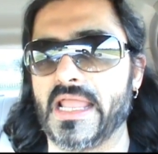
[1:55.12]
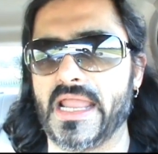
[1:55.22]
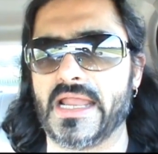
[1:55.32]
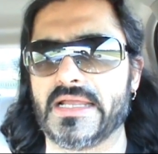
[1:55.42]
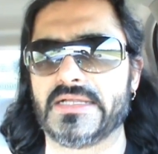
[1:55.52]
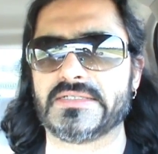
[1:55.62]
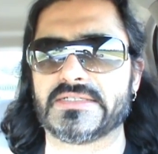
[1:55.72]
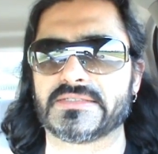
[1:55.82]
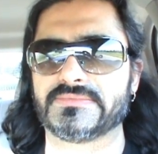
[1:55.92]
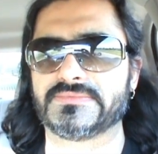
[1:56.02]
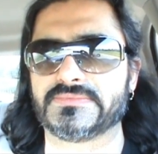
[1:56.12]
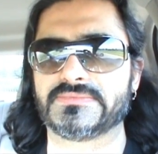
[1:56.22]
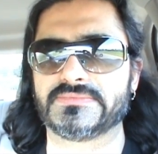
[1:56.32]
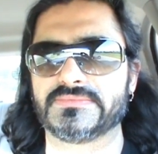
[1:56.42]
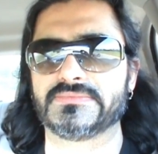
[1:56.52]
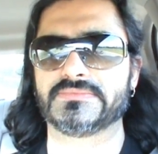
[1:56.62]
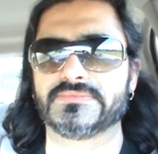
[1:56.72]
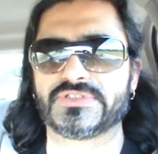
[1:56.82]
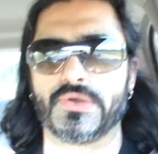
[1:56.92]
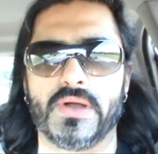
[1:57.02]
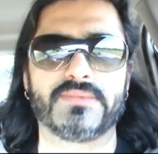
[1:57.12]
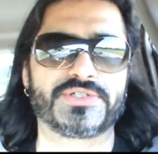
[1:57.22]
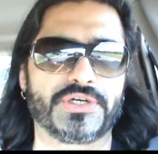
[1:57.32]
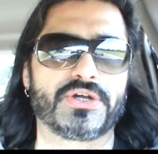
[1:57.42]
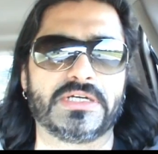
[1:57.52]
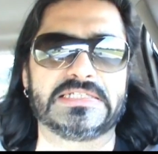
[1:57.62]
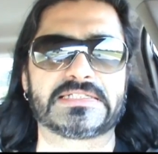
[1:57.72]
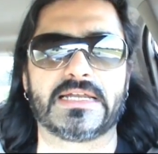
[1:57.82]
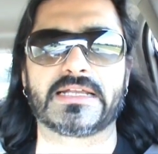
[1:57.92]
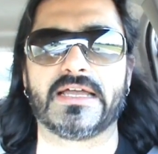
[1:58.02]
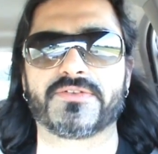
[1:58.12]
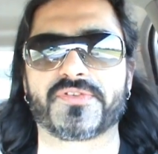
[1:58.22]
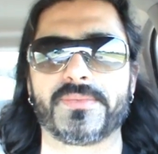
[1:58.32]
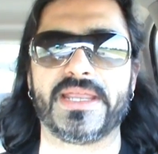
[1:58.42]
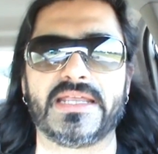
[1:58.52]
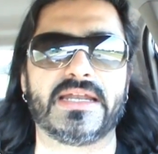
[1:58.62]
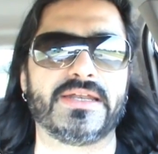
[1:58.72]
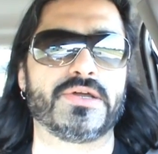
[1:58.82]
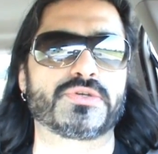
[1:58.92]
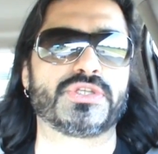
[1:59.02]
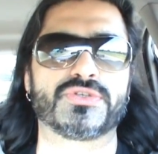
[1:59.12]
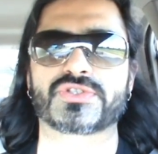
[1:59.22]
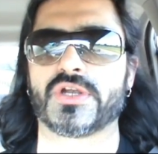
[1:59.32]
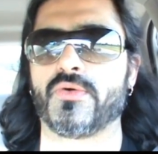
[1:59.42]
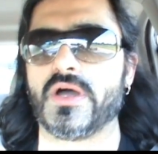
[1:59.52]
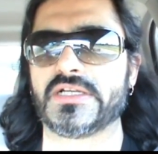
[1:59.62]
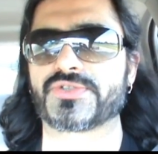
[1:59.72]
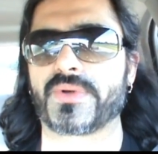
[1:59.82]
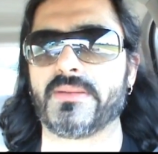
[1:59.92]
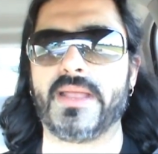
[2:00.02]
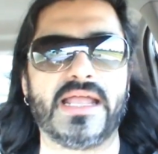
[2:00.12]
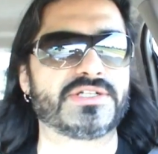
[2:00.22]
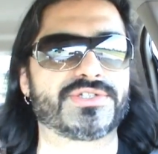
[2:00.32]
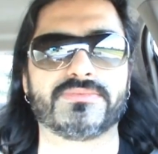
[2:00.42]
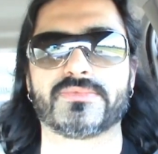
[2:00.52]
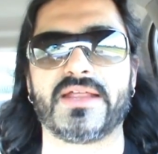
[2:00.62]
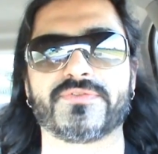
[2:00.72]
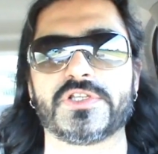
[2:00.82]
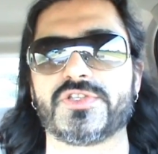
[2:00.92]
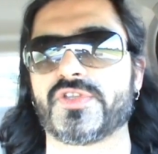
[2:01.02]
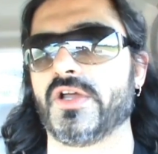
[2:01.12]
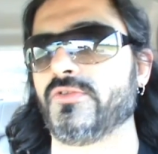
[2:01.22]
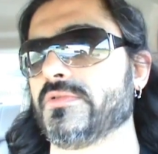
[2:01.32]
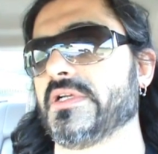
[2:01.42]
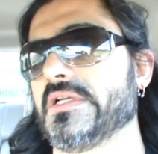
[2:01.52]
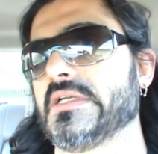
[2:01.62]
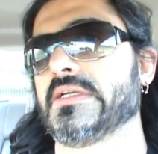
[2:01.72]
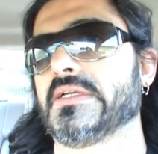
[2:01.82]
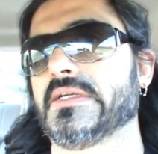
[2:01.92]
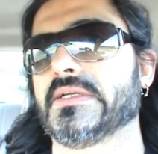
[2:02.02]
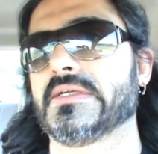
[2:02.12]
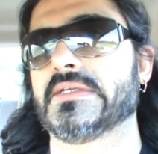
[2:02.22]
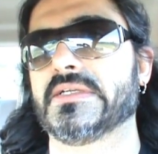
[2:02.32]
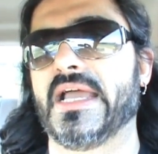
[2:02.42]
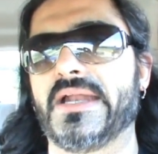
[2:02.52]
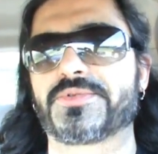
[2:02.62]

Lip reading: And so I'm sure he's going to gun for me, and I know Q's going to want his rematch, and rightfully so. And